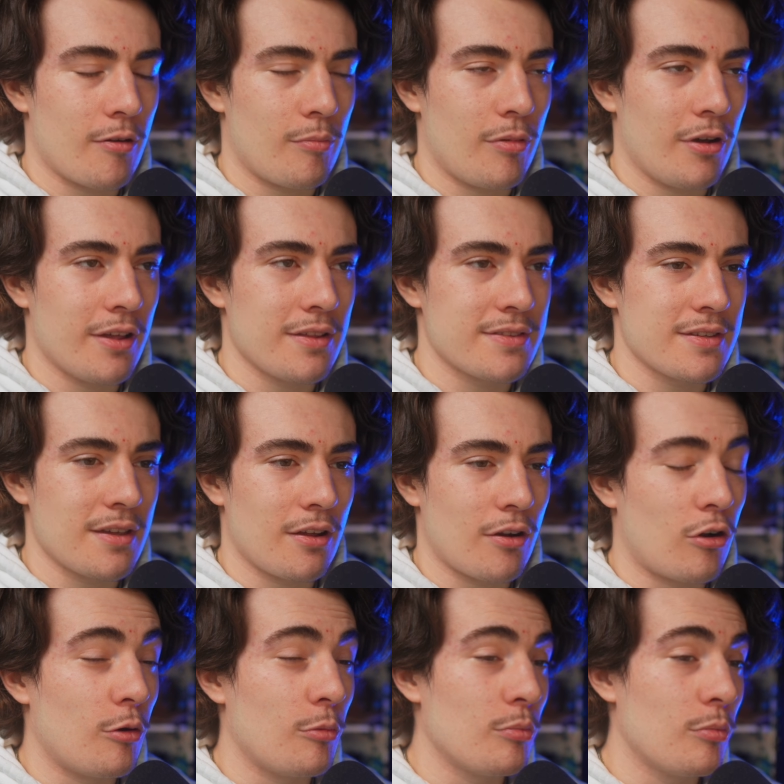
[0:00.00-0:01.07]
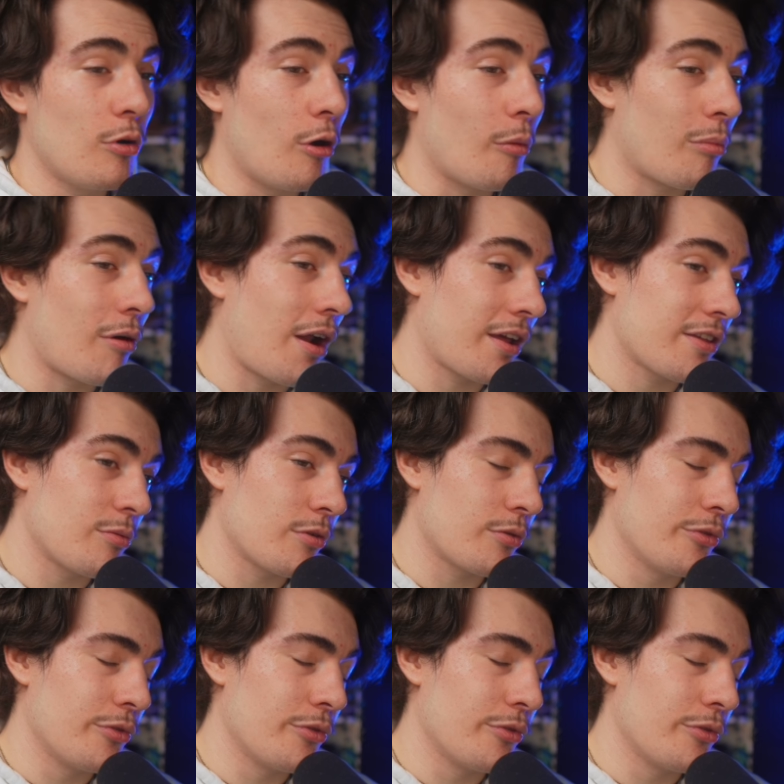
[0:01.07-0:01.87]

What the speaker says: But home products work